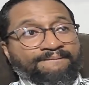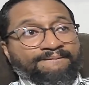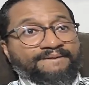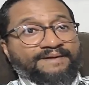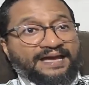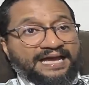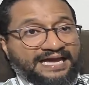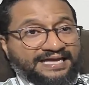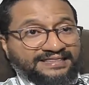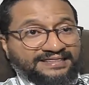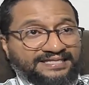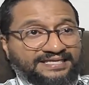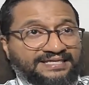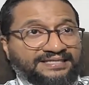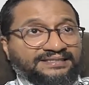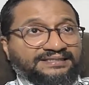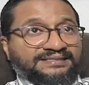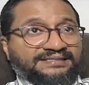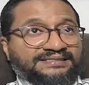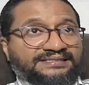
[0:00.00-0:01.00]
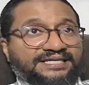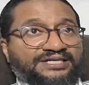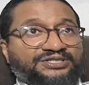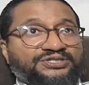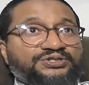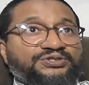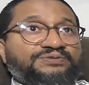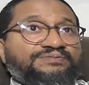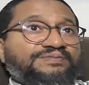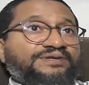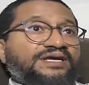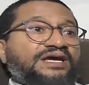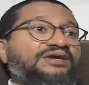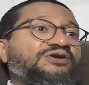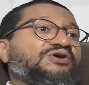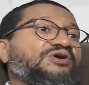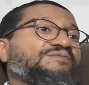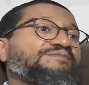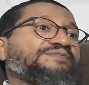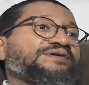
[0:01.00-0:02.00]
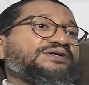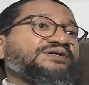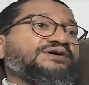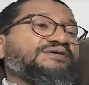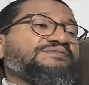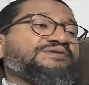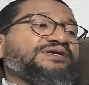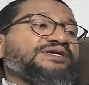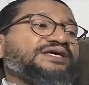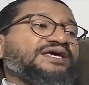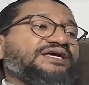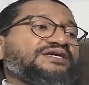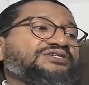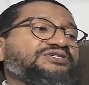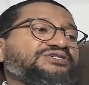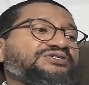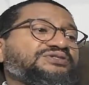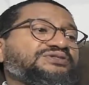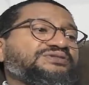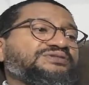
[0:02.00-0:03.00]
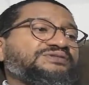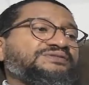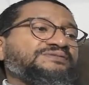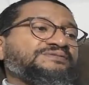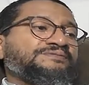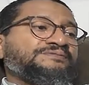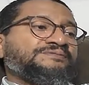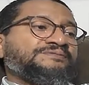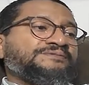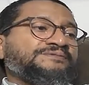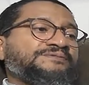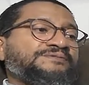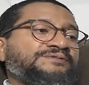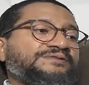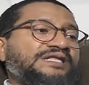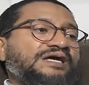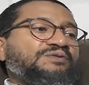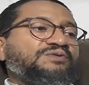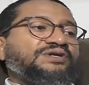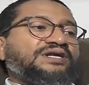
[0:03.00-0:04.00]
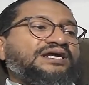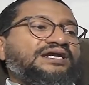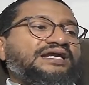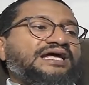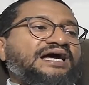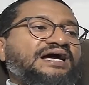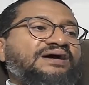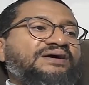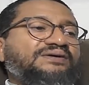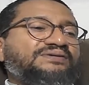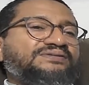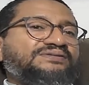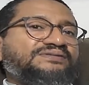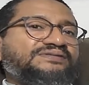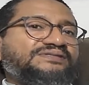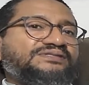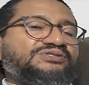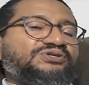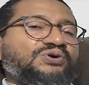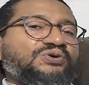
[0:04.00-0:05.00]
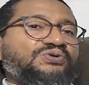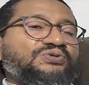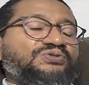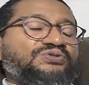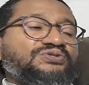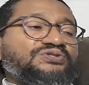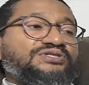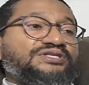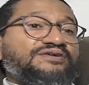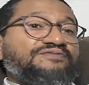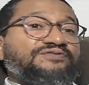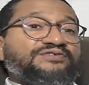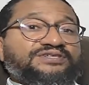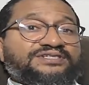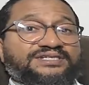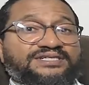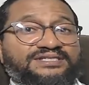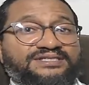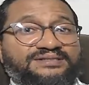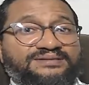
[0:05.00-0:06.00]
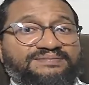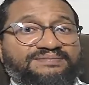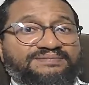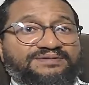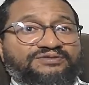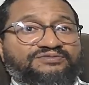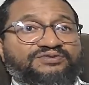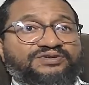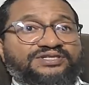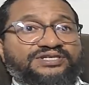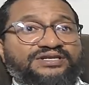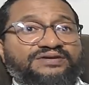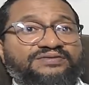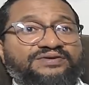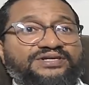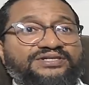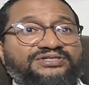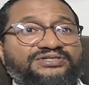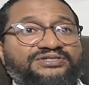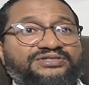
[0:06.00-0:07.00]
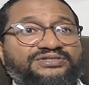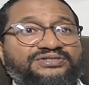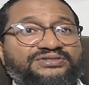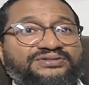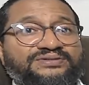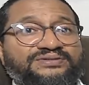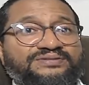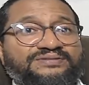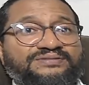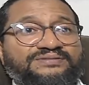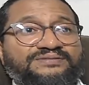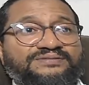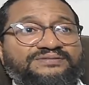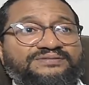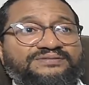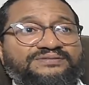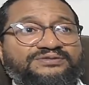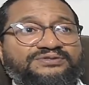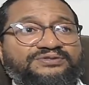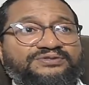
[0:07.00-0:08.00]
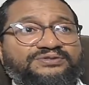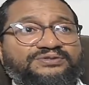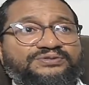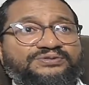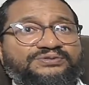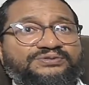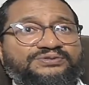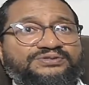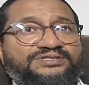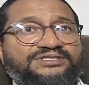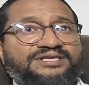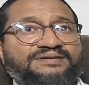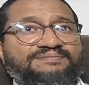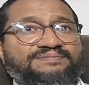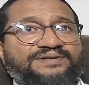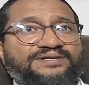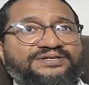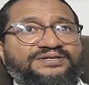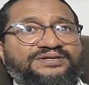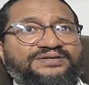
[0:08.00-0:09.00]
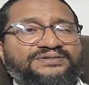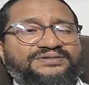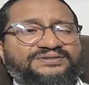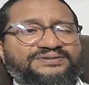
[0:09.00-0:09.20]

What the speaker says: I think there should be an open communication that will allow those differences between generations to simply just